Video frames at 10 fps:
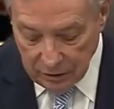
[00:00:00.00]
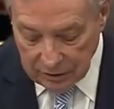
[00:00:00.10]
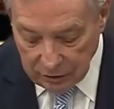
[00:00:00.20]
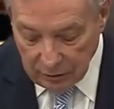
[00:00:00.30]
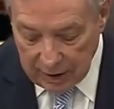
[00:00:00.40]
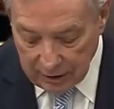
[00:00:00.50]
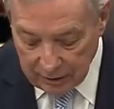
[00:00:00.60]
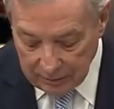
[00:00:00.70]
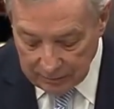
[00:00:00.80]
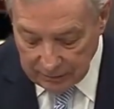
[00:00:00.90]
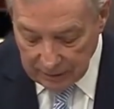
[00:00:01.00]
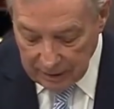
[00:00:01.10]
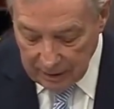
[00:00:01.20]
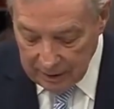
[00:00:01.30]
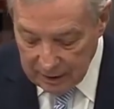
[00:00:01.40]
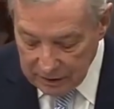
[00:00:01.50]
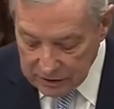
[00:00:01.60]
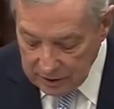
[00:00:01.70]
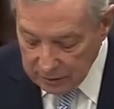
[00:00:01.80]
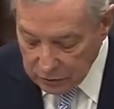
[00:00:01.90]
Look at the record. In
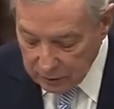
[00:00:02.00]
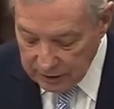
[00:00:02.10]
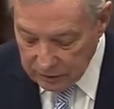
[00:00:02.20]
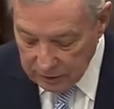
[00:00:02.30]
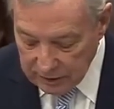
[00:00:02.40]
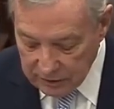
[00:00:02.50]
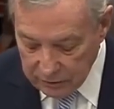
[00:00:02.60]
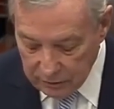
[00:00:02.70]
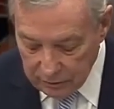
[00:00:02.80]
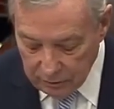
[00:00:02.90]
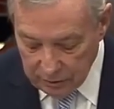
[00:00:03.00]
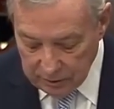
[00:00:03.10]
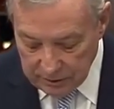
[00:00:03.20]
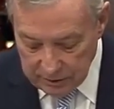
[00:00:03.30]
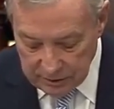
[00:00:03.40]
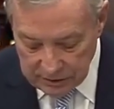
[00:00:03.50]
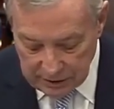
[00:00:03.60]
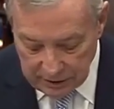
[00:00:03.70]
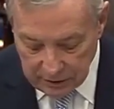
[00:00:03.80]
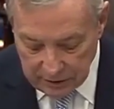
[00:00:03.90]
December 2022, when
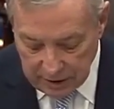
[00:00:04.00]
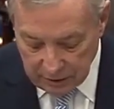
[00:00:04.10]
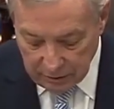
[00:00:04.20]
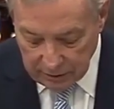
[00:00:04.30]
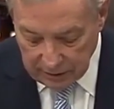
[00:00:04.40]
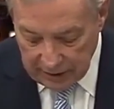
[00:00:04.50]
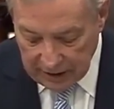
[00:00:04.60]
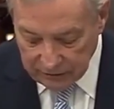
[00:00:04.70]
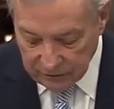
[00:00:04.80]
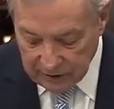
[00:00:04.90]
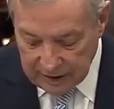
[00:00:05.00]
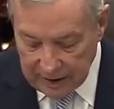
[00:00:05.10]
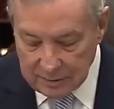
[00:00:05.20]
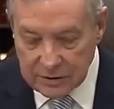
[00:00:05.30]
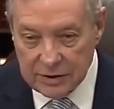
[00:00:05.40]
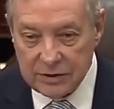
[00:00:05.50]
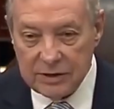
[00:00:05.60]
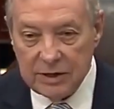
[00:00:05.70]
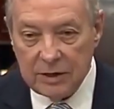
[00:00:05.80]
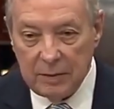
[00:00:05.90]
Senator Duckworth asked for unanimous
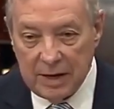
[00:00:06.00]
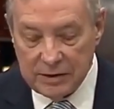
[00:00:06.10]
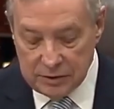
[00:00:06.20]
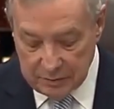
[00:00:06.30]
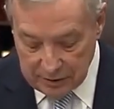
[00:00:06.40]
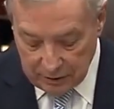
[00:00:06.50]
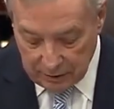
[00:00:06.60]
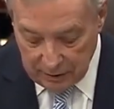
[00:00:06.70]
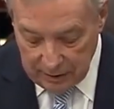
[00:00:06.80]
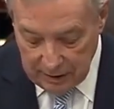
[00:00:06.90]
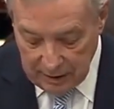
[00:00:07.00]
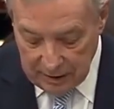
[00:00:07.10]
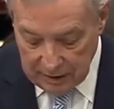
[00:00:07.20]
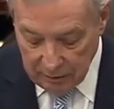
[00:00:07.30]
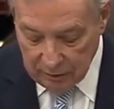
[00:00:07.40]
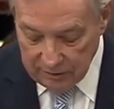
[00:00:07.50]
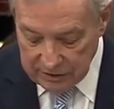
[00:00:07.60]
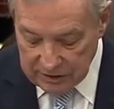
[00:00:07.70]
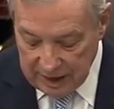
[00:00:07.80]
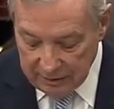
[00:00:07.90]
consent to pass a bill that would have
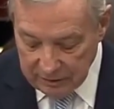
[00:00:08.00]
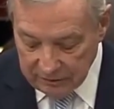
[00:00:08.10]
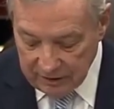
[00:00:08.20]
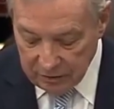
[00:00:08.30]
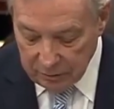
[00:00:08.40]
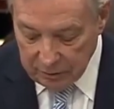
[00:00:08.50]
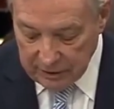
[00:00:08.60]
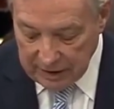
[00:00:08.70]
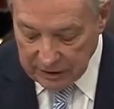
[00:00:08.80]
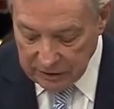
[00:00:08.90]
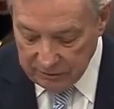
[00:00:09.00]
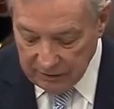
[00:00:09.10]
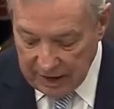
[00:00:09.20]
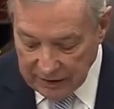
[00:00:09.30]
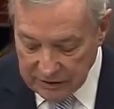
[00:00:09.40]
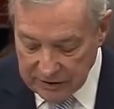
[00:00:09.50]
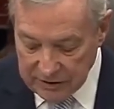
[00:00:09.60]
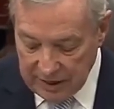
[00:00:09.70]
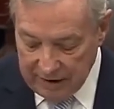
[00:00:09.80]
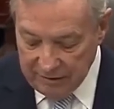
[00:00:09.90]
established federal protection for access
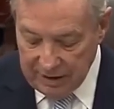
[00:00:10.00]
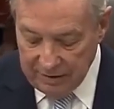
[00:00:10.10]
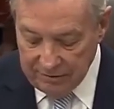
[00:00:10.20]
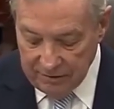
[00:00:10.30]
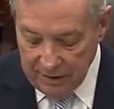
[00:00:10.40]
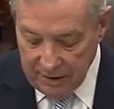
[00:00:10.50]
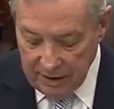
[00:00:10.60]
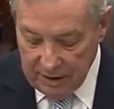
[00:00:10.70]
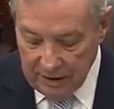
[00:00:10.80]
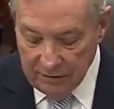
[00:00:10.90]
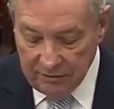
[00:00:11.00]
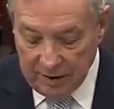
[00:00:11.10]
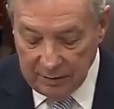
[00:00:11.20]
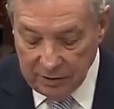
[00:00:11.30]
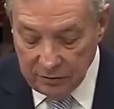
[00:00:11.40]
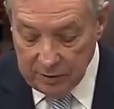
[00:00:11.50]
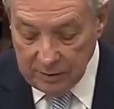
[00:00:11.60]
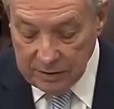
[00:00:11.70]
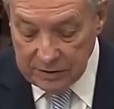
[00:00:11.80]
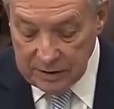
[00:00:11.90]
to IVF and other family
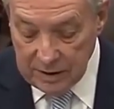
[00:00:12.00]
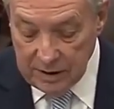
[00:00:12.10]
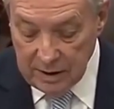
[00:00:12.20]
treatments,